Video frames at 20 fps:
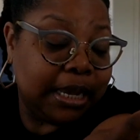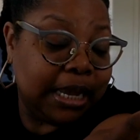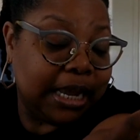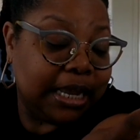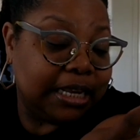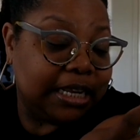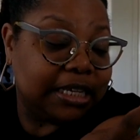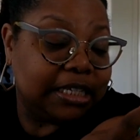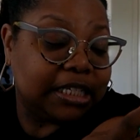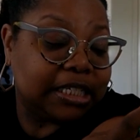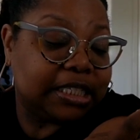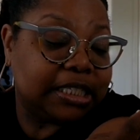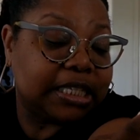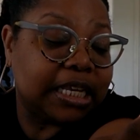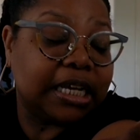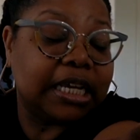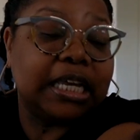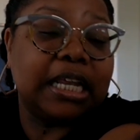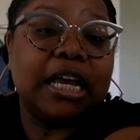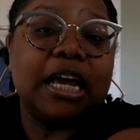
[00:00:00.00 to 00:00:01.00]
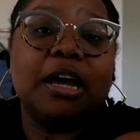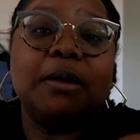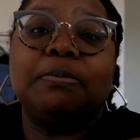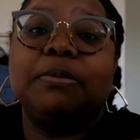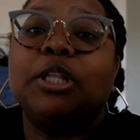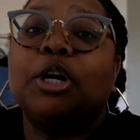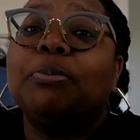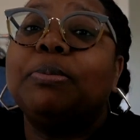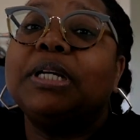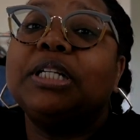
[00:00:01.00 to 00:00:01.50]
and then just suck it
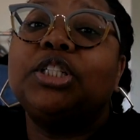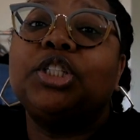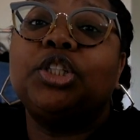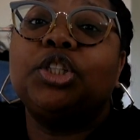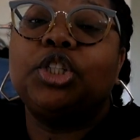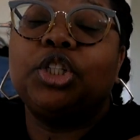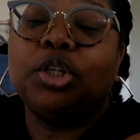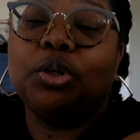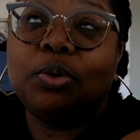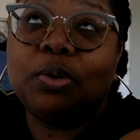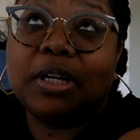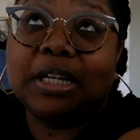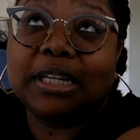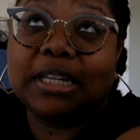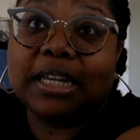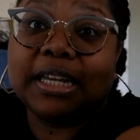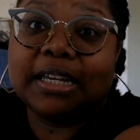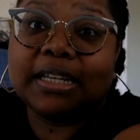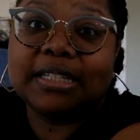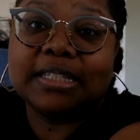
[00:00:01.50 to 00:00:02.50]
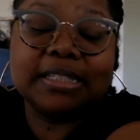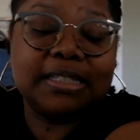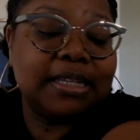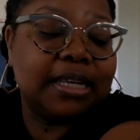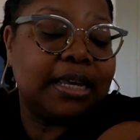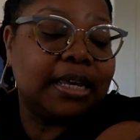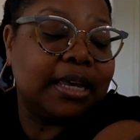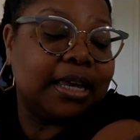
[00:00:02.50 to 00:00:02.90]
up. There'll be 2 clicks.